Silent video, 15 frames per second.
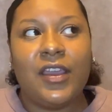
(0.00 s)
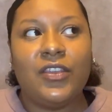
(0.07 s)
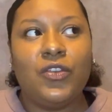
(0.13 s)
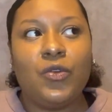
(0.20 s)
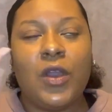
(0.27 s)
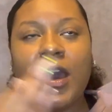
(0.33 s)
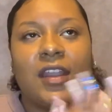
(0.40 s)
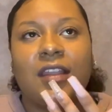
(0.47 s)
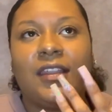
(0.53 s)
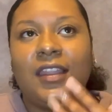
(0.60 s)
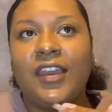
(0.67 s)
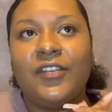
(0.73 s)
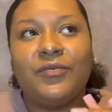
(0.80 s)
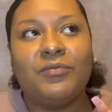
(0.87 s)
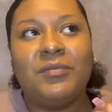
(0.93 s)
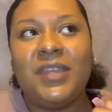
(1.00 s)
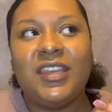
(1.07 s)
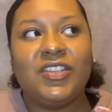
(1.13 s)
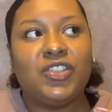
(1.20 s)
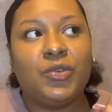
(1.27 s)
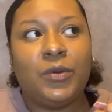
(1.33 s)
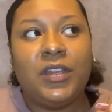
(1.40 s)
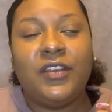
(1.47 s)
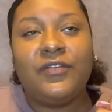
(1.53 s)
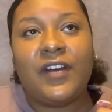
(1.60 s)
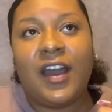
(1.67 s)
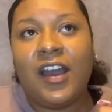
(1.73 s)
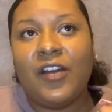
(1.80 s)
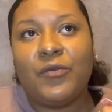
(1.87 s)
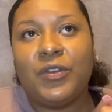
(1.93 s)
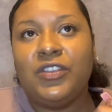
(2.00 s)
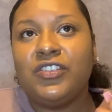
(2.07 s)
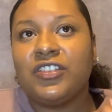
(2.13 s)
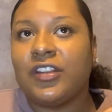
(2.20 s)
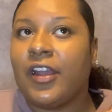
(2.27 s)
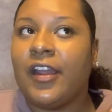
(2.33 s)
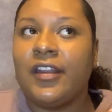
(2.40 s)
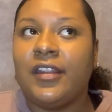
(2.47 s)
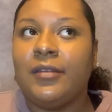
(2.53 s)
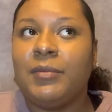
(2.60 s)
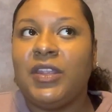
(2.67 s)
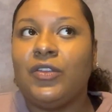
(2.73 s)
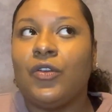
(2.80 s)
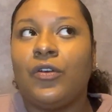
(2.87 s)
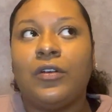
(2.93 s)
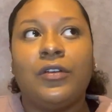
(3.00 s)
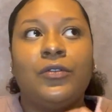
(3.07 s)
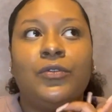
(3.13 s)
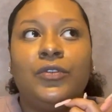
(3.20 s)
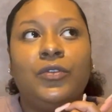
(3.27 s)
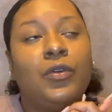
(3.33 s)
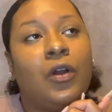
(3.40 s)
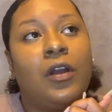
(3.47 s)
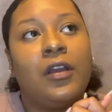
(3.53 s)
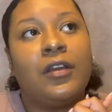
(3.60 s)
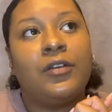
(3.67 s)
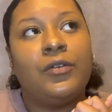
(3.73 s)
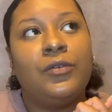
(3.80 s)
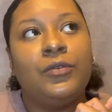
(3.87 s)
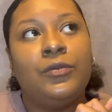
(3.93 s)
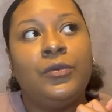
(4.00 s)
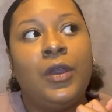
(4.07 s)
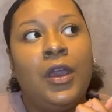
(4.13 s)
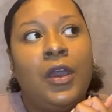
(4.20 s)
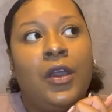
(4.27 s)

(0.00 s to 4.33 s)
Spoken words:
and you kind of left mid 25 when you should already be knowing who you are and